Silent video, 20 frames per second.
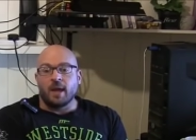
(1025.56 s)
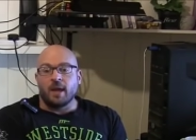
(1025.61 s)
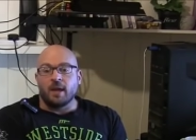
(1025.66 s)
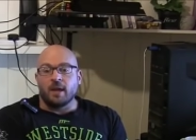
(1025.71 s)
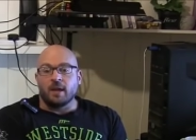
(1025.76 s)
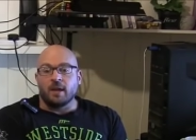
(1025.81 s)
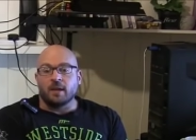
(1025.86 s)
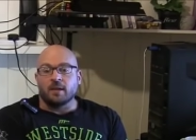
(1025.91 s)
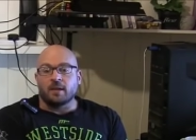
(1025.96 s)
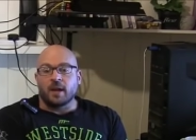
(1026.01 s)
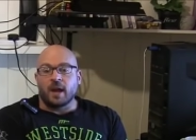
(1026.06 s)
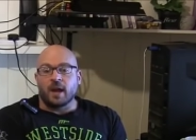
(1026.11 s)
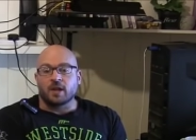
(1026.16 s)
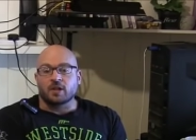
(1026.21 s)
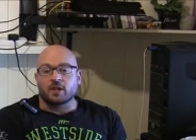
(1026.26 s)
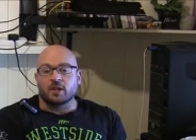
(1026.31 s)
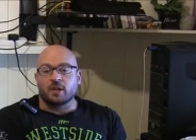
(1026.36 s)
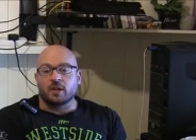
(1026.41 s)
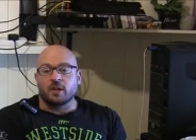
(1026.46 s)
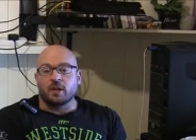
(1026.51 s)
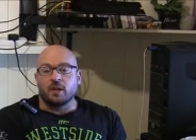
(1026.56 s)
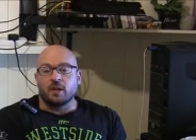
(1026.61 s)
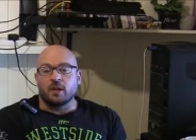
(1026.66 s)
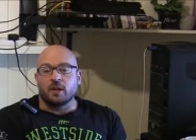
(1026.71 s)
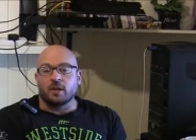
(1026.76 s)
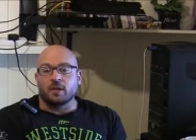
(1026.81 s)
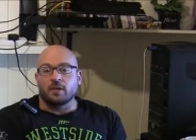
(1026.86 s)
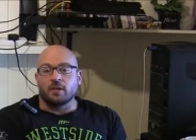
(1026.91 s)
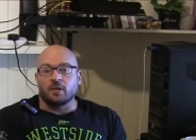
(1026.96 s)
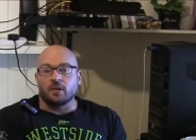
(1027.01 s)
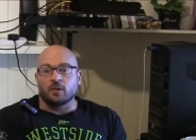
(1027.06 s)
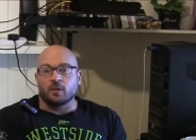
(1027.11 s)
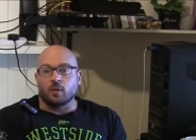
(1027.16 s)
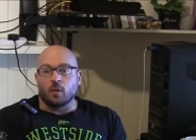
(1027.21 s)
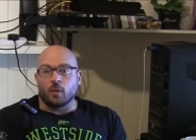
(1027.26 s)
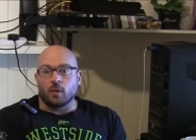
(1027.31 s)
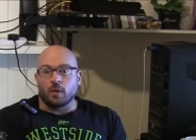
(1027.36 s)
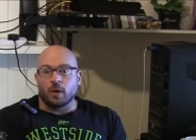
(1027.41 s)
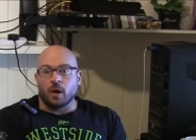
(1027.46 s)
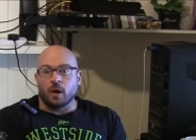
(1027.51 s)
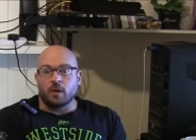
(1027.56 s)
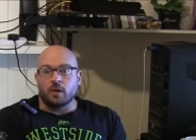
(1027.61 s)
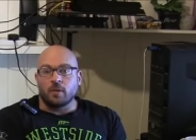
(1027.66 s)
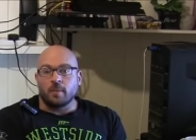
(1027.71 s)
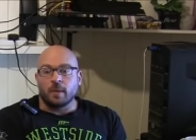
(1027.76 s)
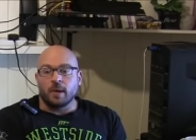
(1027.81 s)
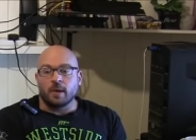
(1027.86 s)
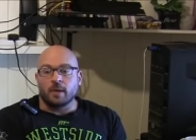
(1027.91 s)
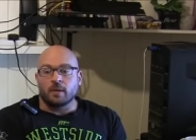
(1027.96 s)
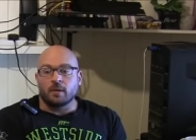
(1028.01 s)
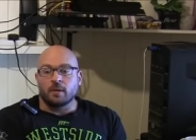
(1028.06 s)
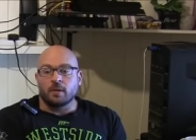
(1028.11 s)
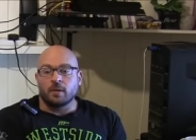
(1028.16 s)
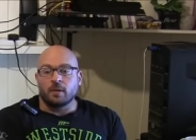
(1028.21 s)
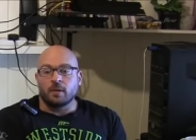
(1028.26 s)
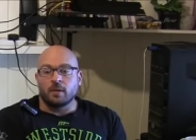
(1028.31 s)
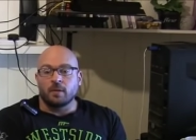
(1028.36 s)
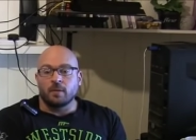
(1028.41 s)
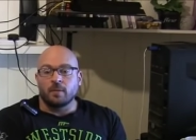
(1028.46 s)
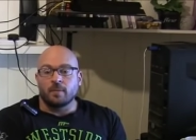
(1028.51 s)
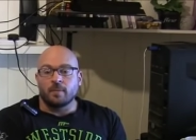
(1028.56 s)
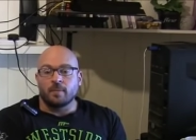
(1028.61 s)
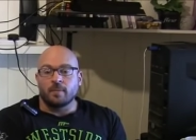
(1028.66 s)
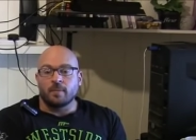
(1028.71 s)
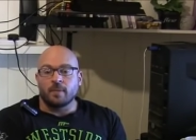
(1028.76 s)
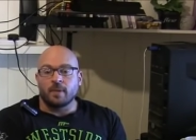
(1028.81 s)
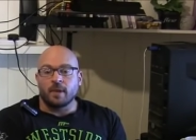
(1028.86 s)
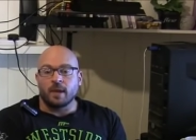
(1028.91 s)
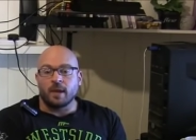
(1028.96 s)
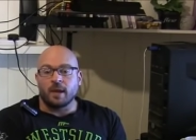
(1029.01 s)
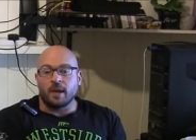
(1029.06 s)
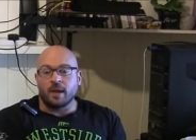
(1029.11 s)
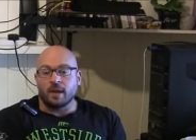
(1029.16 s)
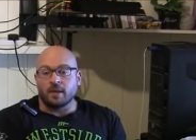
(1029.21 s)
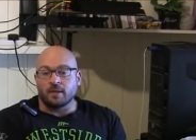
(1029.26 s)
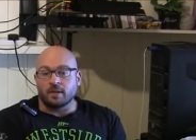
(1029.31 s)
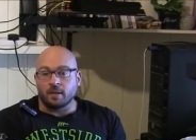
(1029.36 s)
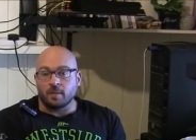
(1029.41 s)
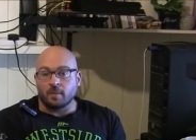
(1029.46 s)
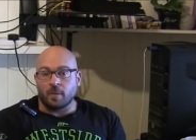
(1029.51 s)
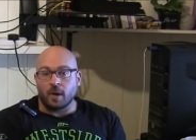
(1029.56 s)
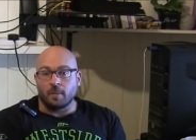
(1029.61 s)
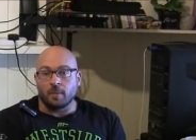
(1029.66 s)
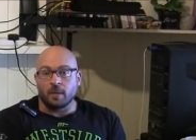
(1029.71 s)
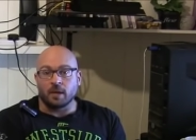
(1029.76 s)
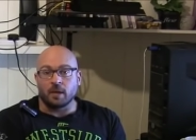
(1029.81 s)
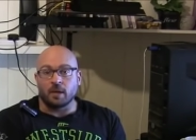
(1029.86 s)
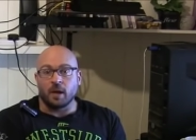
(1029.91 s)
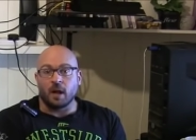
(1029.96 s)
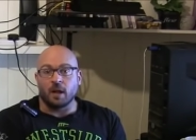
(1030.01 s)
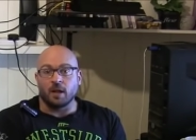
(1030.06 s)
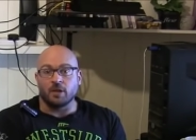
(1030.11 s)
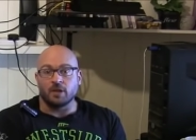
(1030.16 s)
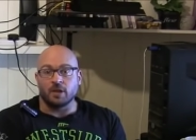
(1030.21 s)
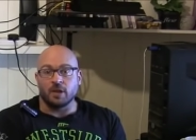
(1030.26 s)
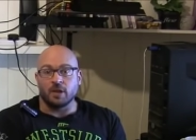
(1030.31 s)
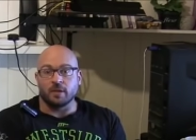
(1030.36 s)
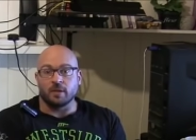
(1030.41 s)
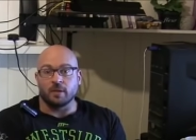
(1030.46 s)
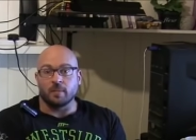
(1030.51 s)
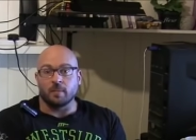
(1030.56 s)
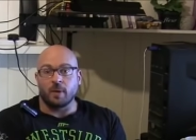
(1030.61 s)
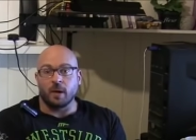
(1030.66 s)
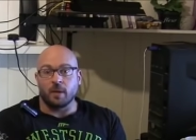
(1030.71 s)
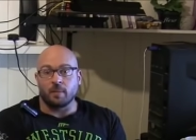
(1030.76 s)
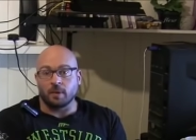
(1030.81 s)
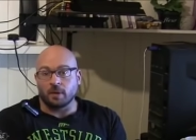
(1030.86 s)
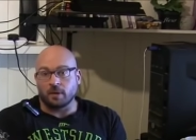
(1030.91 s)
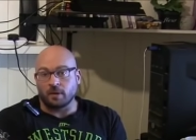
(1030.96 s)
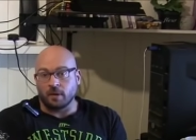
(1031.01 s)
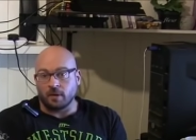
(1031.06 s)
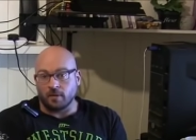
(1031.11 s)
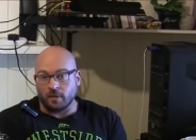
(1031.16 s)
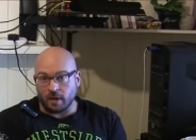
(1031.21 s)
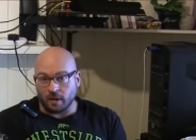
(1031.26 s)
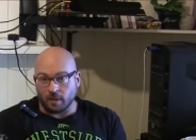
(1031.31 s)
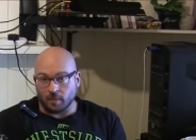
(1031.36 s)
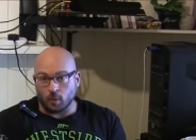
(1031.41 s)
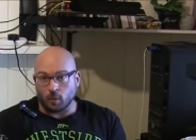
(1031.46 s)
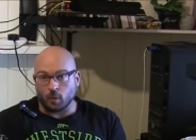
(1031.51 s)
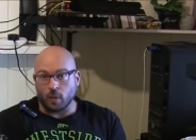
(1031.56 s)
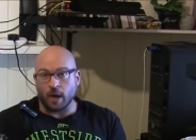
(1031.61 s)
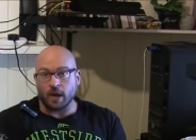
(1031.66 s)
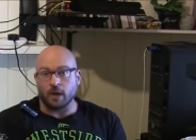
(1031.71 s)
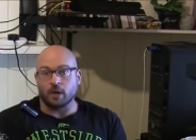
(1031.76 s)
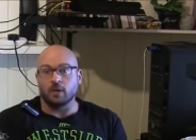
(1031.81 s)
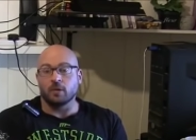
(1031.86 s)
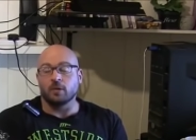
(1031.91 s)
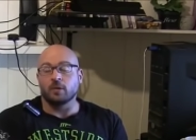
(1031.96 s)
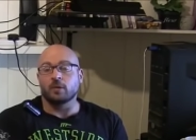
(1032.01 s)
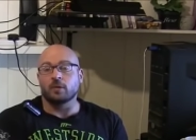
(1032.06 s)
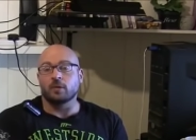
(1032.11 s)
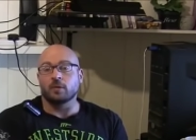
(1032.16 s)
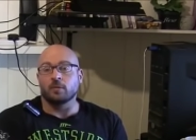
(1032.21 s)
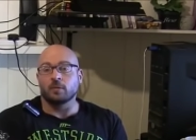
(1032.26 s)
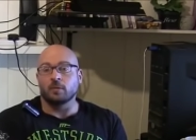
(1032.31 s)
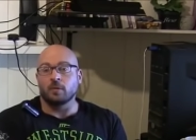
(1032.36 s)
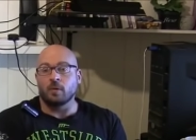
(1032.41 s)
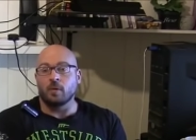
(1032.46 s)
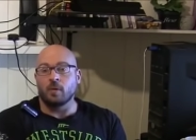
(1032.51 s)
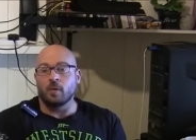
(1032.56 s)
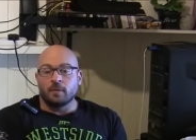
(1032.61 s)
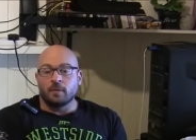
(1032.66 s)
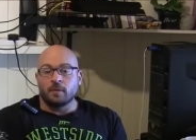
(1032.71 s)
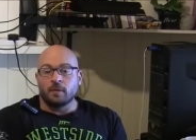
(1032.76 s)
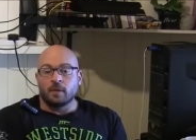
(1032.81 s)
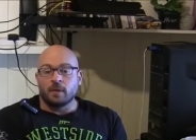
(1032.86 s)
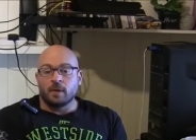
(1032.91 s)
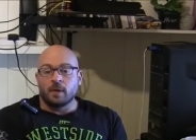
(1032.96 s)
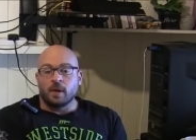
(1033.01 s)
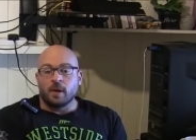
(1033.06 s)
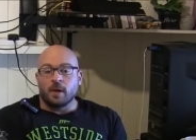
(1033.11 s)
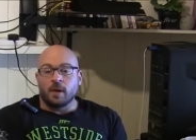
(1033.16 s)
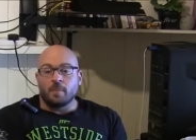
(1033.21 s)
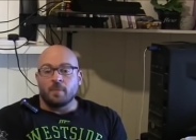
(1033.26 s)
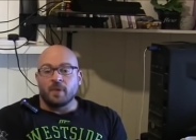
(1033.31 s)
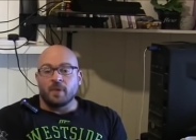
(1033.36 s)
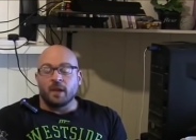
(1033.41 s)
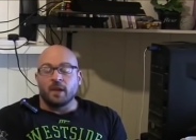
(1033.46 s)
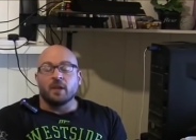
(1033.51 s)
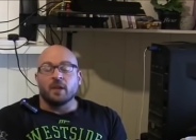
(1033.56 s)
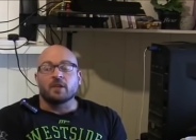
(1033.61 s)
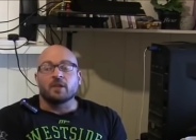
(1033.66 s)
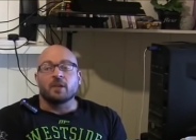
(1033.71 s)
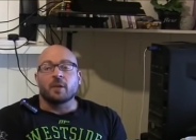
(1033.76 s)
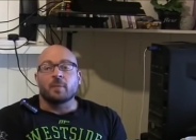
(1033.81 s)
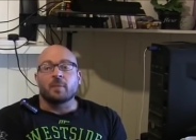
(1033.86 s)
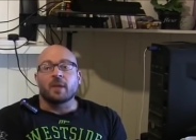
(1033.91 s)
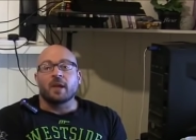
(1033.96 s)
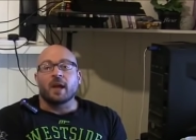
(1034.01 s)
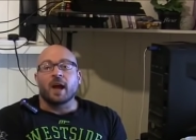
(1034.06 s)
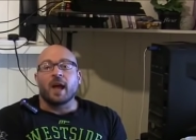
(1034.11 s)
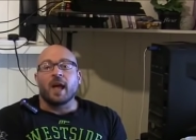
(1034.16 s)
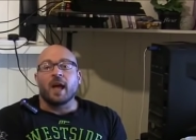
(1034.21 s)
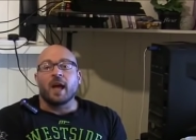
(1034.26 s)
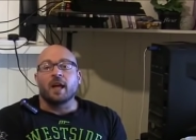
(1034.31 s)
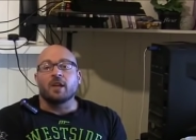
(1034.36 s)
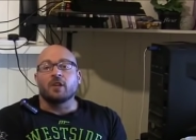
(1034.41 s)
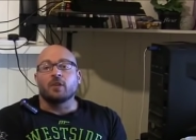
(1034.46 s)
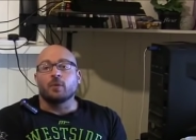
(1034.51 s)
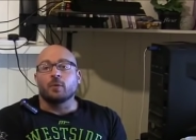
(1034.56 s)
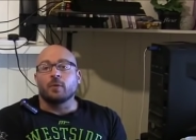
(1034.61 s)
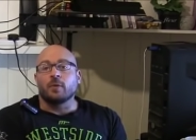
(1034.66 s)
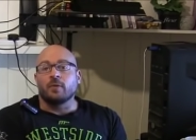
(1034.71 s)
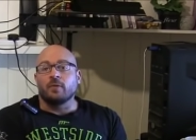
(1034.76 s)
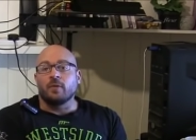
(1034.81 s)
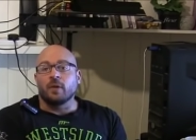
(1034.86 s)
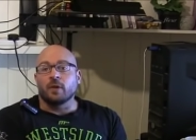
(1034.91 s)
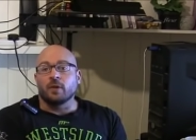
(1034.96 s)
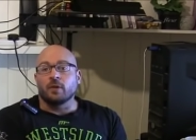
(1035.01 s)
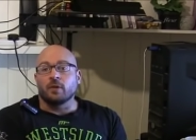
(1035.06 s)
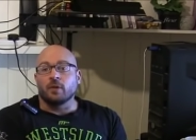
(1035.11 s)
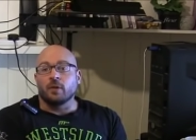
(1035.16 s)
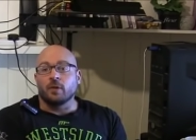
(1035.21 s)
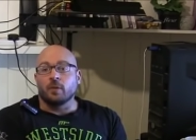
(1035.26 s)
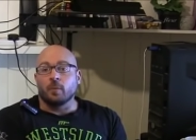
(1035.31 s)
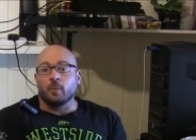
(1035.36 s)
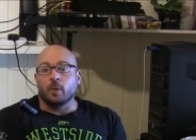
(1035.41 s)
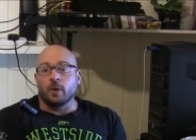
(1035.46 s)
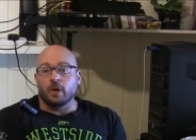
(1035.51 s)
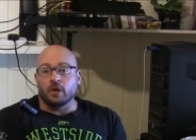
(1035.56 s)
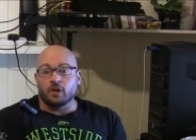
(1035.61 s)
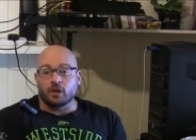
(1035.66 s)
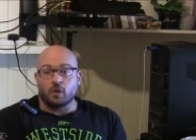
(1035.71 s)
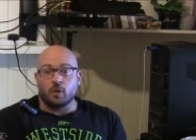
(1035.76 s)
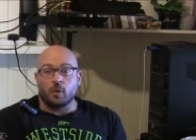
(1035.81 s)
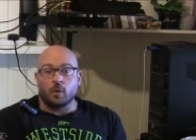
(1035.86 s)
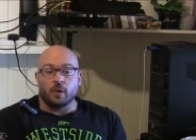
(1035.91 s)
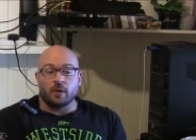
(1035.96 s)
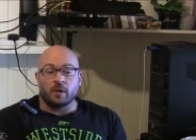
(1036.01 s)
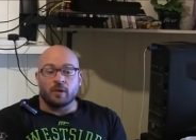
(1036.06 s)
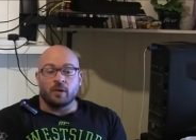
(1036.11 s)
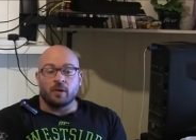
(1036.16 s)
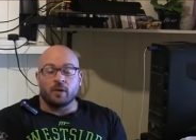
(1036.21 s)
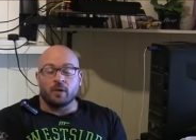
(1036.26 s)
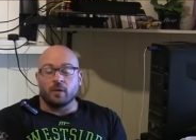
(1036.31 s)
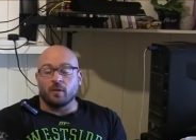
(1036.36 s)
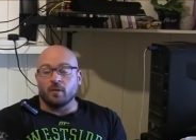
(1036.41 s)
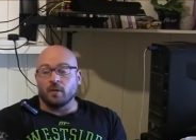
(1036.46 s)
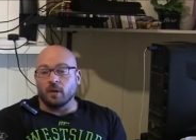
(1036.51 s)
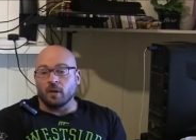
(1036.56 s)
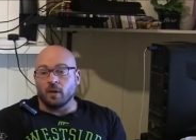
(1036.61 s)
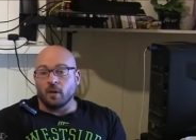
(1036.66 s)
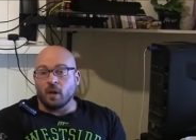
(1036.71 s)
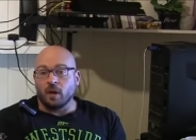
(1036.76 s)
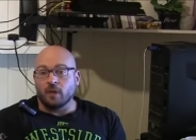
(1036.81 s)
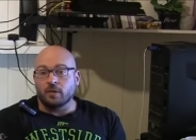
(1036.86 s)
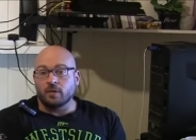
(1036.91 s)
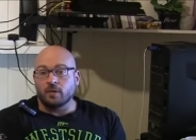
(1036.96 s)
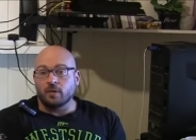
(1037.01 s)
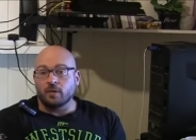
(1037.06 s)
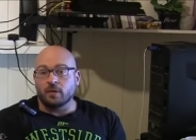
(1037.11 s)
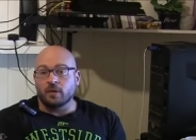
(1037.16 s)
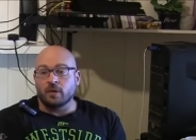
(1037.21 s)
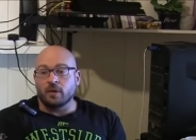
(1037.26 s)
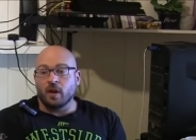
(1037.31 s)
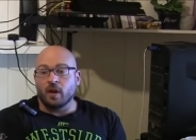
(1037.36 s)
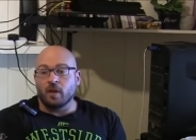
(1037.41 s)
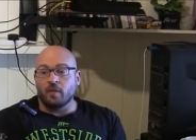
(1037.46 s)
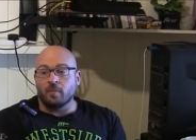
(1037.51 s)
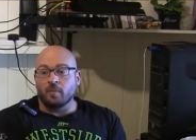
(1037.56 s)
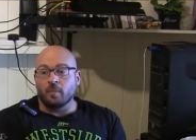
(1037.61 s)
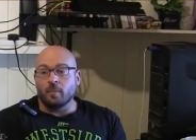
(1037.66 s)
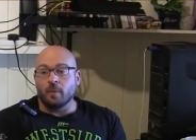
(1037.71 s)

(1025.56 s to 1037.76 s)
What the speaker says: It's actually a sealed court document. It isn't public knowledge. It isn't publicly available records. It is something I had to reveal to the British courts here over the lawsuit stuff,